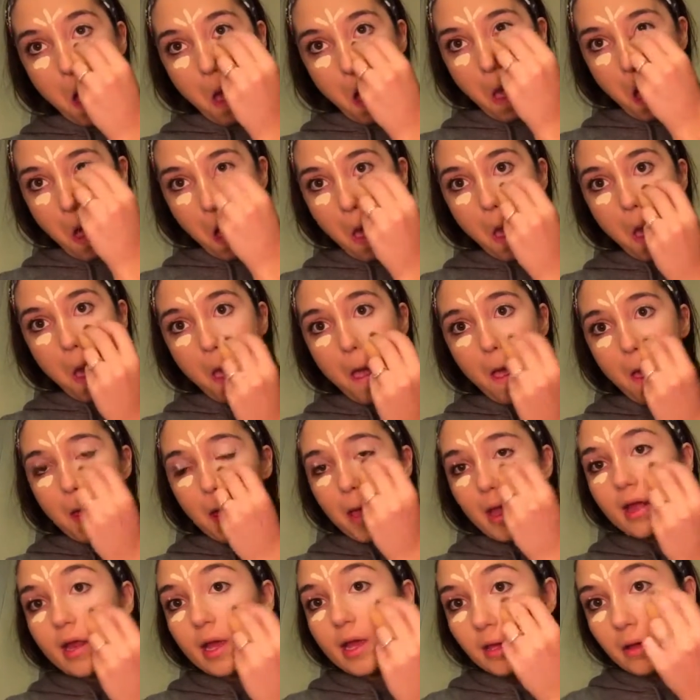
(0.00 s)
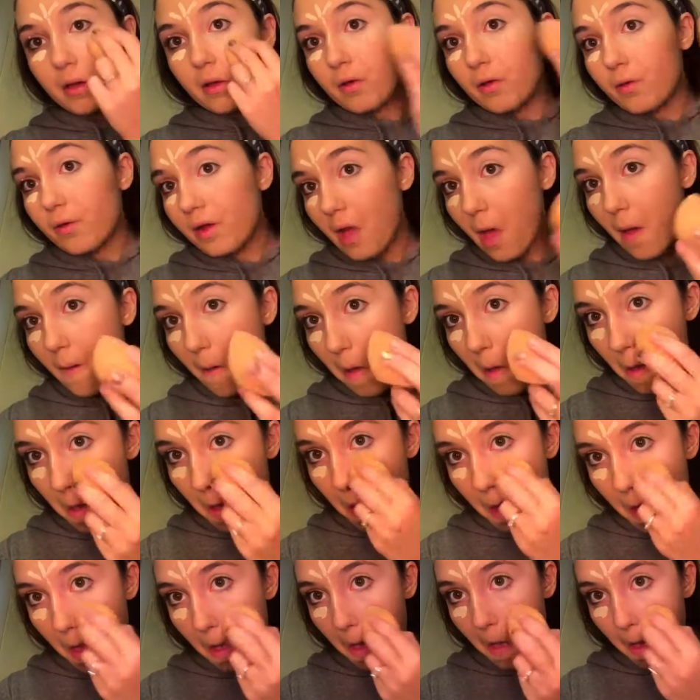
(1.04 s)
go down a little bit, just bringing it down so that there's no
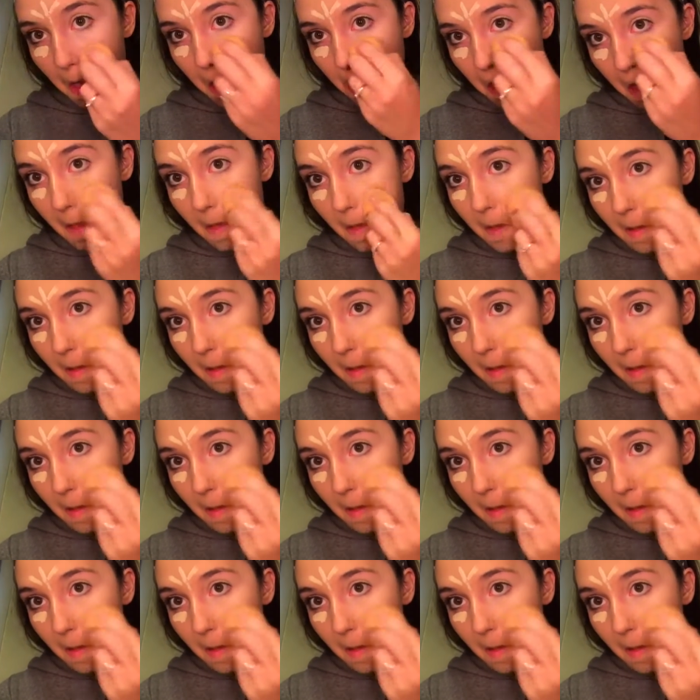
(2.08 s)
harsh lines.